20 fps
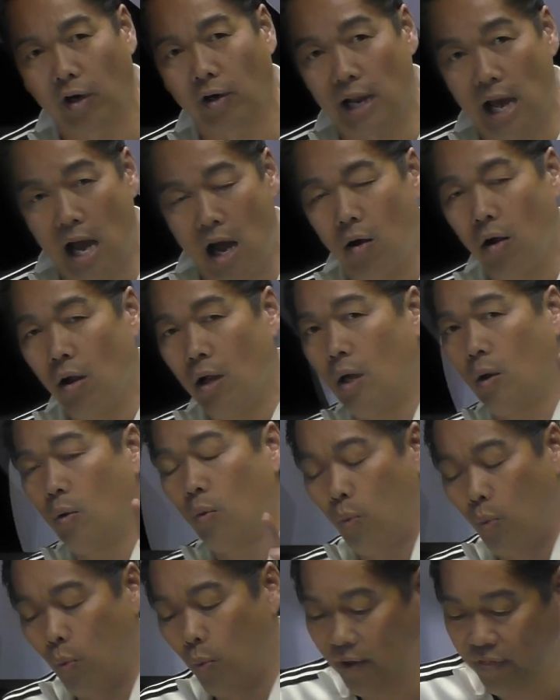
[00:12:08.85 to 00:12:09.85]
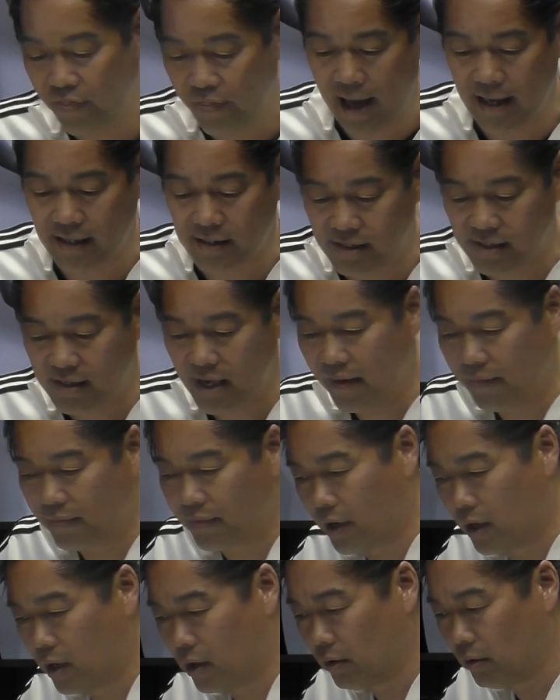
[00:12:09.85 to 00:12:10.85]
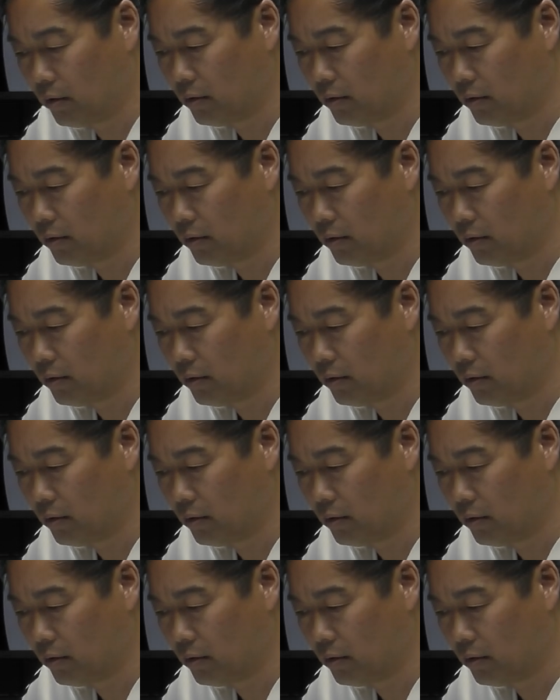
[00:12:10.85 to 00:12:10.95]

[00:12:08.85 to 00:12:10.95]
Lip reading: Now, with that said though,